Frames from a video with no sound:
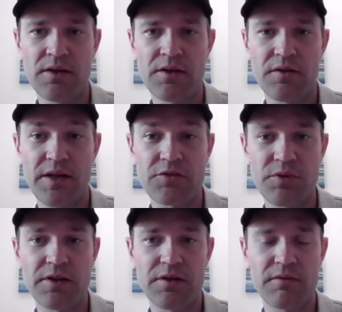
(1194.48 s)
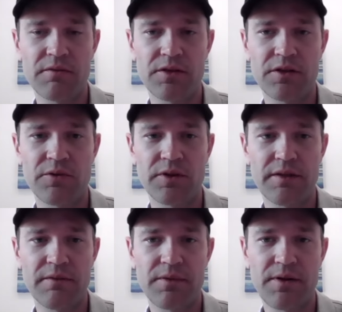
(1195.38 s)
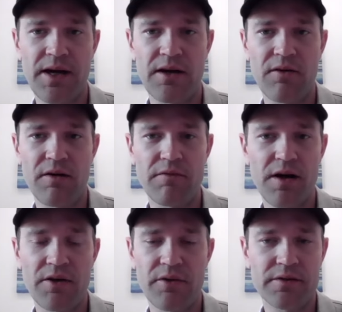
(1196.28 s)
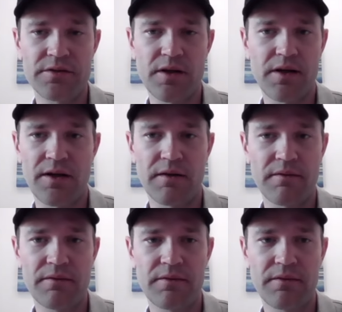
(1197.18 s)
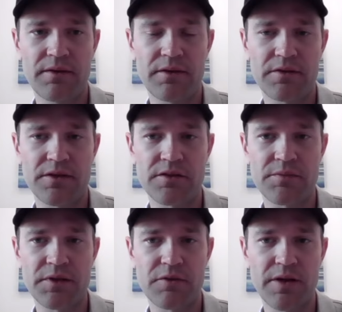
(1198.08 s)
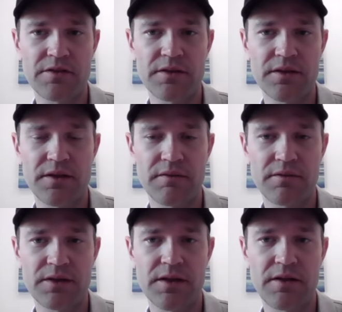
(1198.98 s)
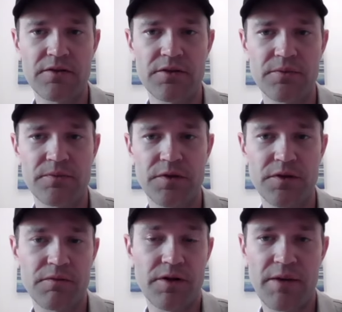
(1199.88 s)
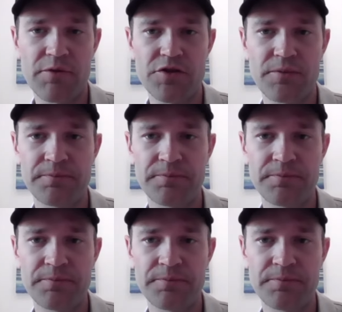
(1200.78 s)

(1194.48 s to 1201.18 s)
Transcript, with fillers: you know, that's where you can, you can really add a lot of value and it's not a, you know, it's not something crazy to, to get into for, for an amateur.